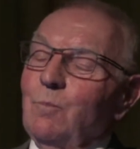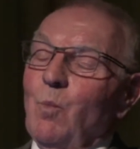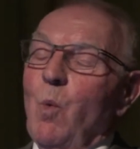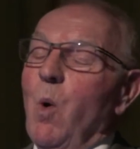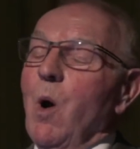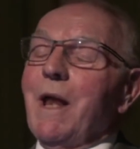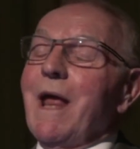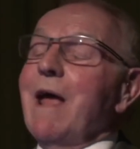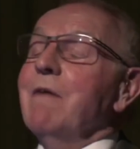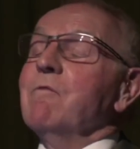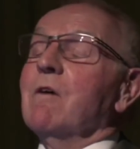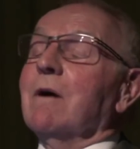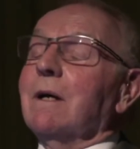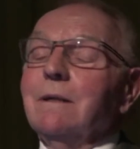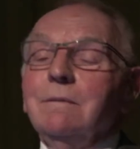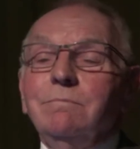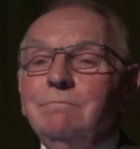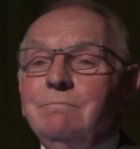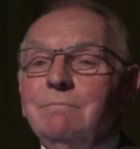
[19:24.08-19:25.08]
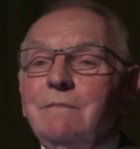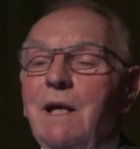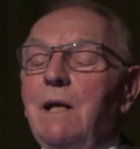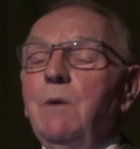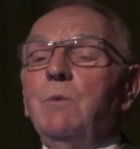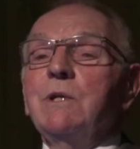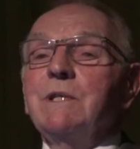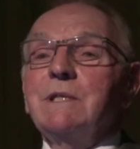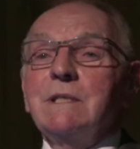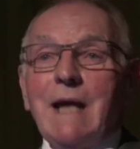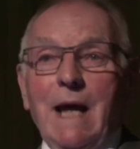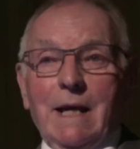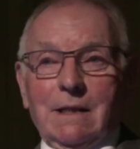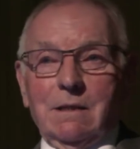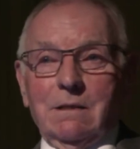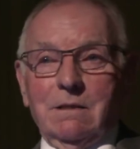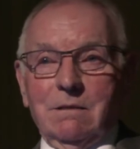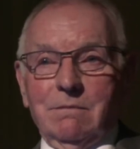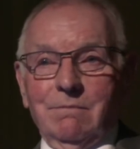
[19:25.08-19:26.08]
Whatever, he was
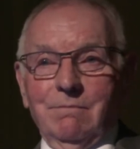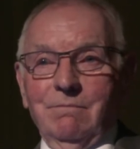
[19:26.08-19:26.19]
sacked.